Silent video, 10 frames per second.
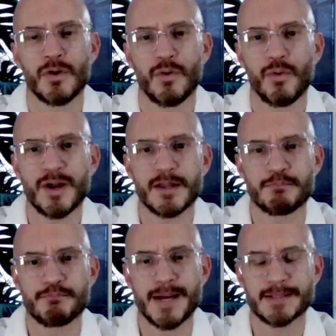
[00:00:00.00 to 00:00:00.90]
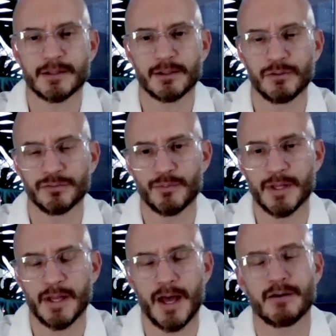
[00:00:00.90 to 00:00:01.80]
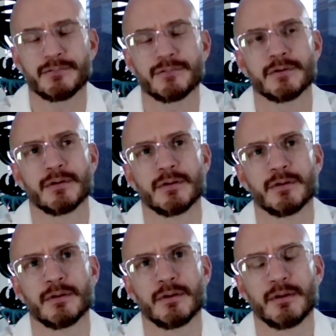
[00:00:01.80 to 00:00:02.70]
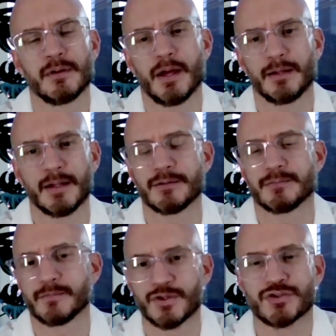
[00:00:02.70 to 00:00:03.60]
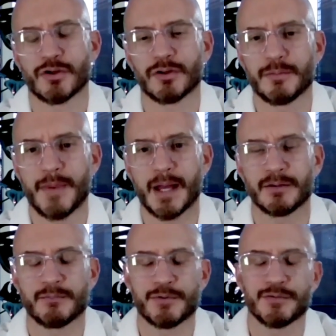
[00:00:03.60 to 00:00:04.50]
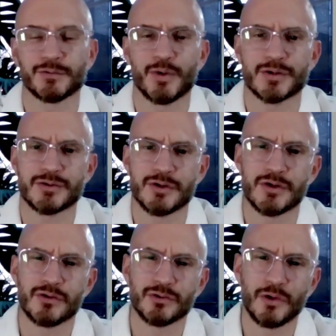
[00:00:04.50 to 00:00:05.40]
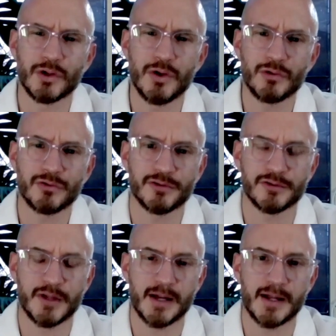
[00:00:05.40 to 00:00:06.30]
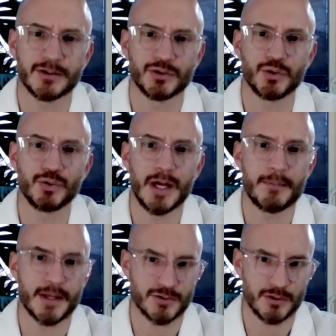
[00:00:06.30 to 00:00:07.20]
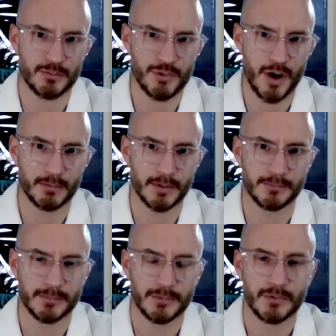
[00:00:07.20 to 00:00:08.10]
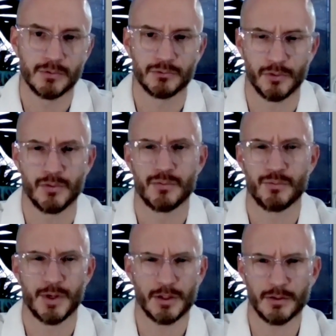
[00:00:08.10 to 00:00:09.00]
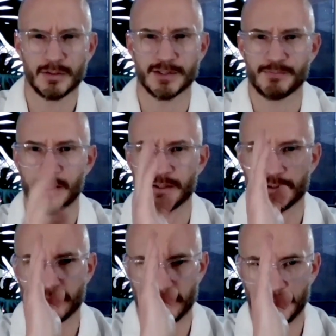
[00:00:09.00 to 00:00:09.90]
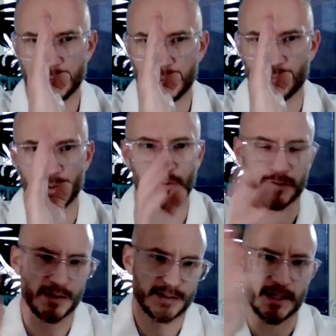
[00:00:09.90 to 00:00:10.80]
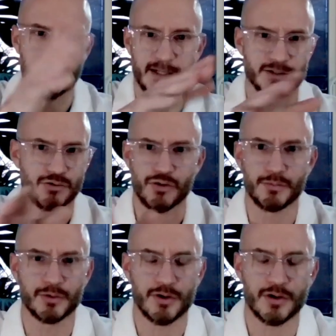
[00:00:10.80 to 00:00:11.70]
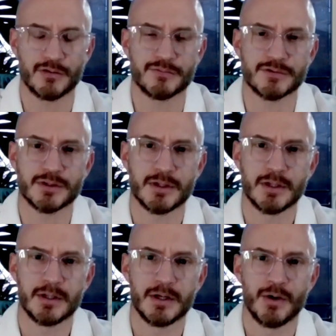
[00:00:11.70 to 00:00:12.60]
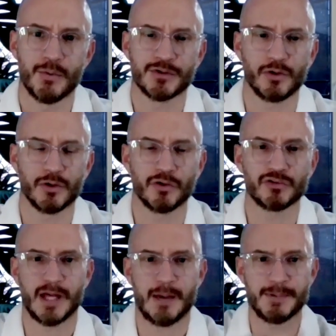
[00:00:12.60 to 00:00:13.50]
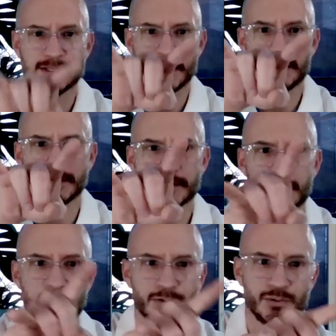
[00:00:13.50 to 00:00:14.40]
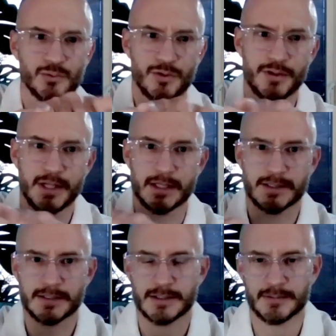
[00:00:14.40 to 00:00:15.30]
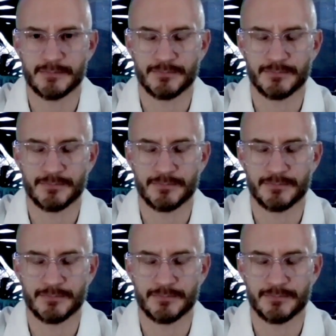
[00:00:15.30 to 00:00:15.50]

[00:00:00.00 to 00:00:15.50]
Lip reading: One of the best clues that we have, and then just circling back on the previous question, scoliosis is not a two-dimensional problem. So when you look at the spine straight and when you look at the side, it has the normal curves. When scoliosis happens, it does not do this.